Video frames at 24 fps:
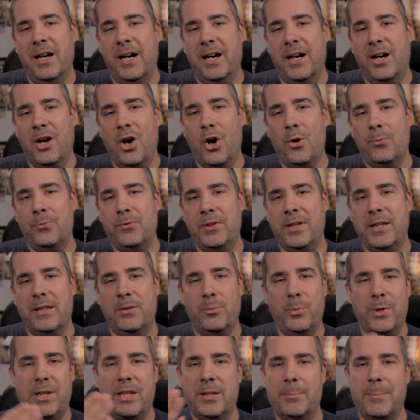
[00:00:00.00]
Hopefully
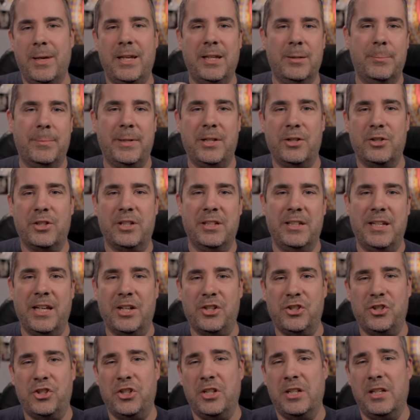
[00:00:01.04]
we can make a better
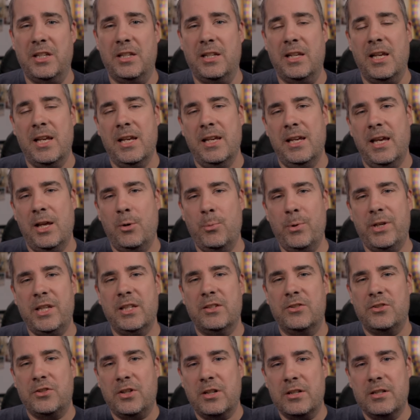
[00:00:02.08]
connection and we
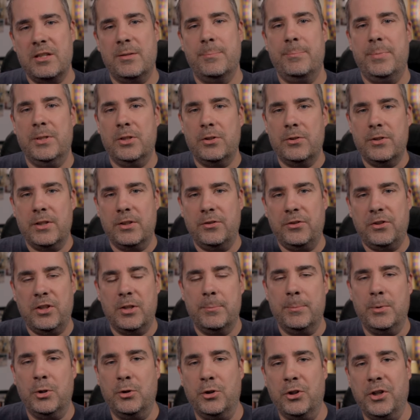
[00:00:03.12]
can start to build this
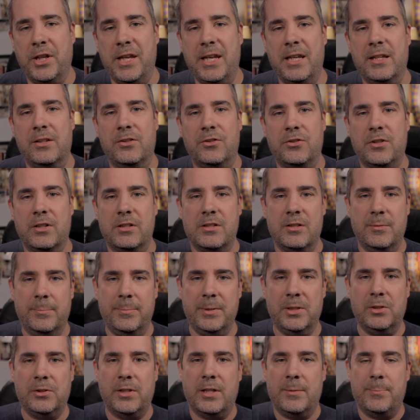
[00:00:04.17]
community and start to
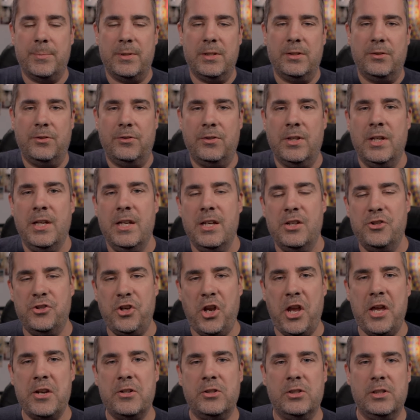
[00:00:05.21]
build up this
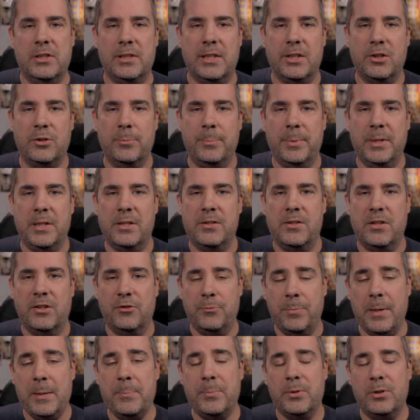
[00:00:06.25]
channel a little bit
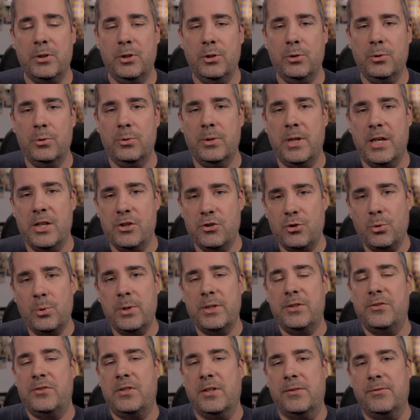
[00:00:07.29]
of people who
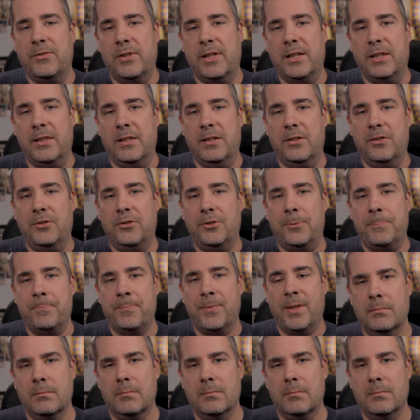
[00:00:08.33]
enjoy stuff like this.